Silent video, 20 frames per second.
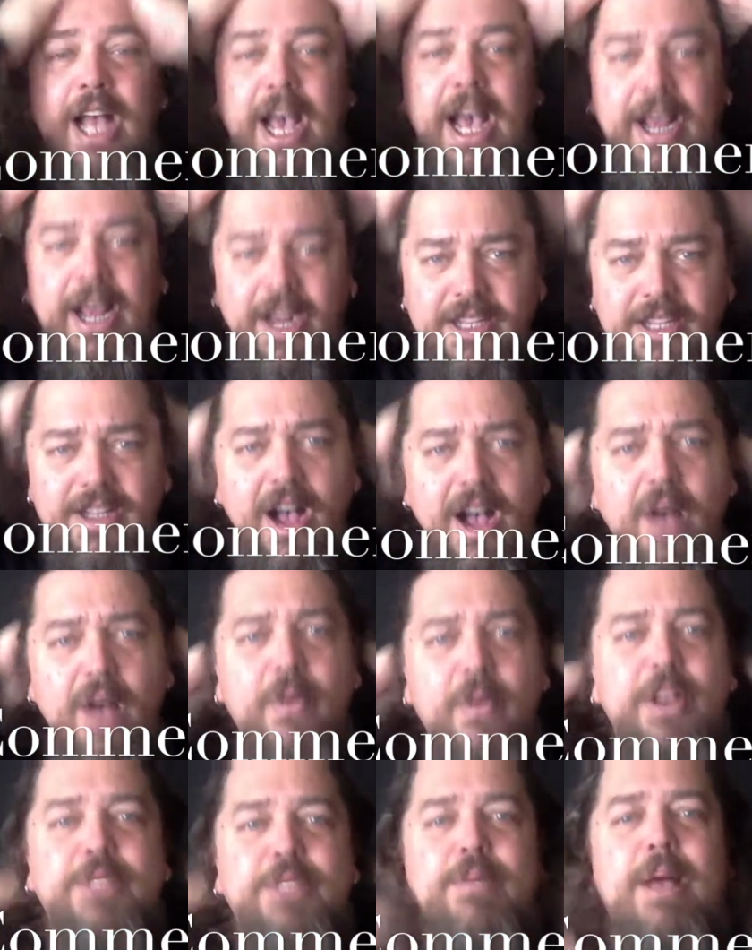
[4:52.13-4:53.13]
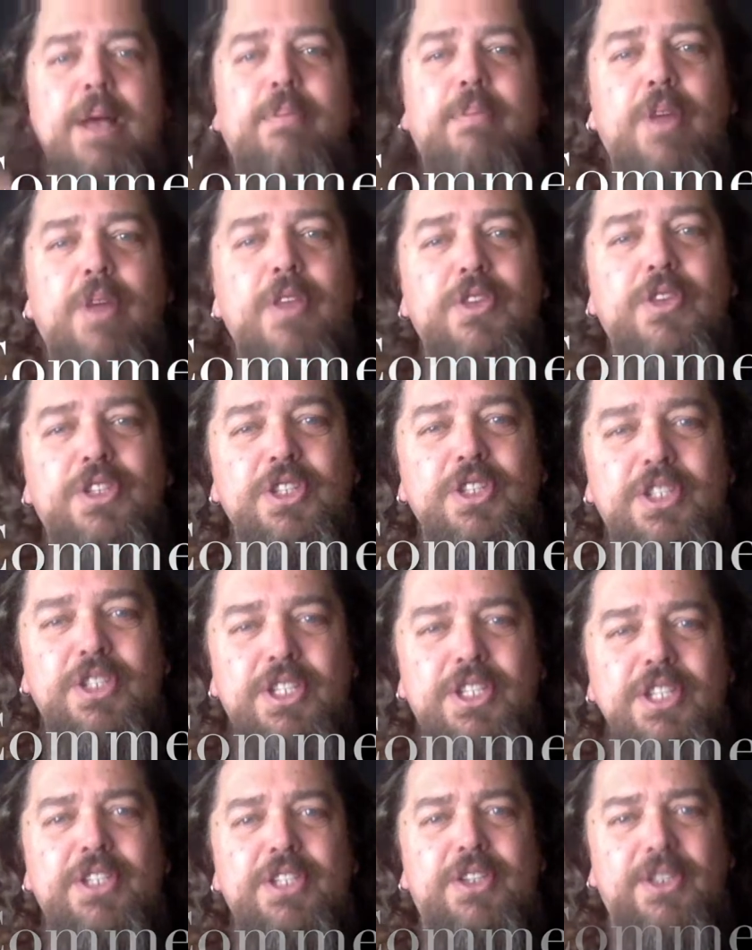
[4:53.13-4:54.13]
And as always, my brothers and
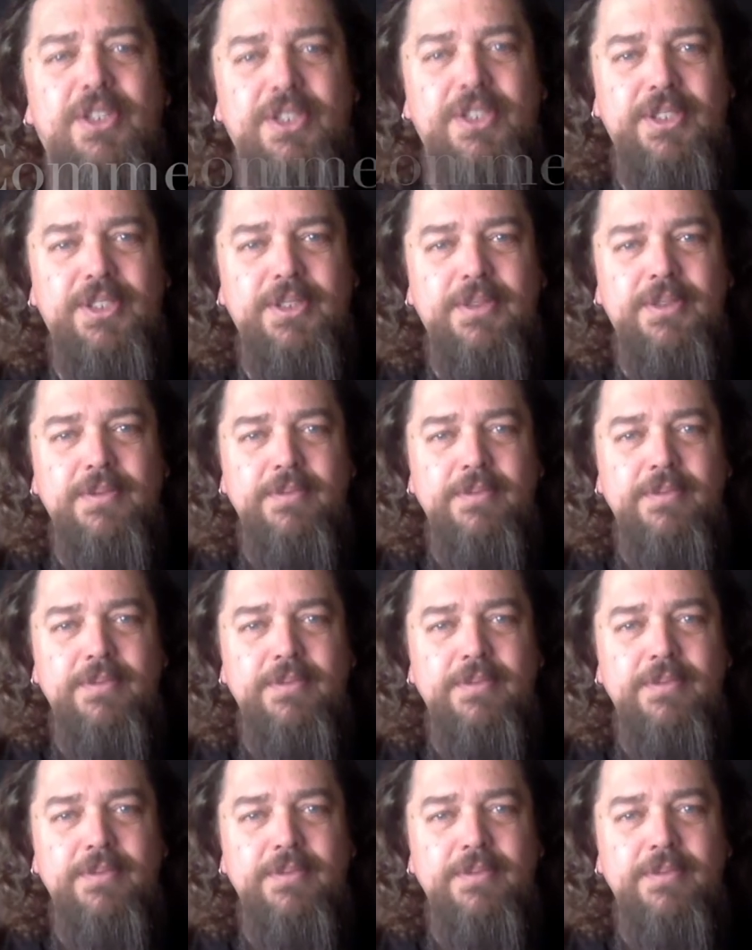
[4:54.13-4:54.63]
sisters,